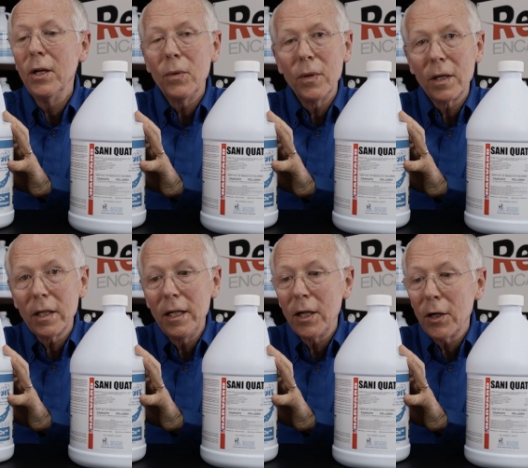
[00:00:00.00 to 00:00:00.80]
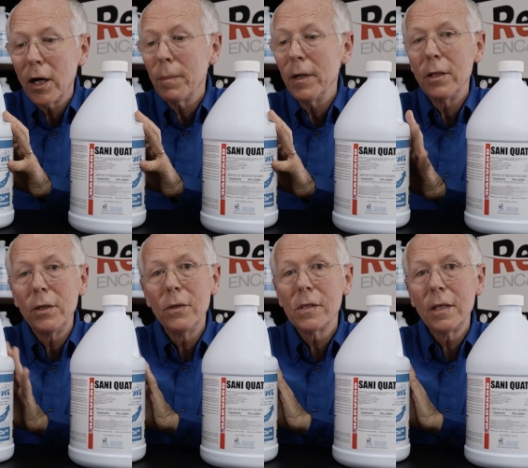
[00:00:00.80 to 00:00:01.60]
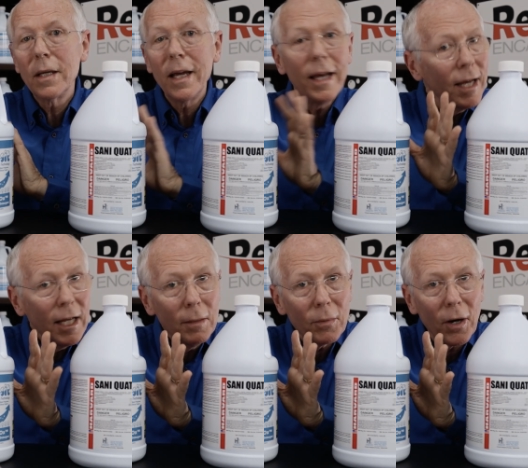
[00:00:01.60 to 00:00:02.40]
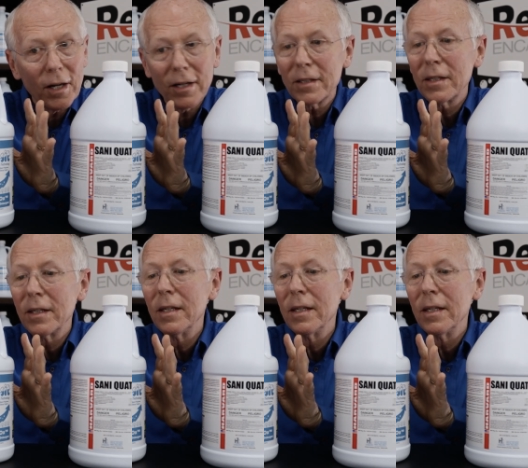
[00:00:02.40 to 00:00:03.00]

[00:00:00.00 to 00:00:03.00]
when cleaning carpet using any product.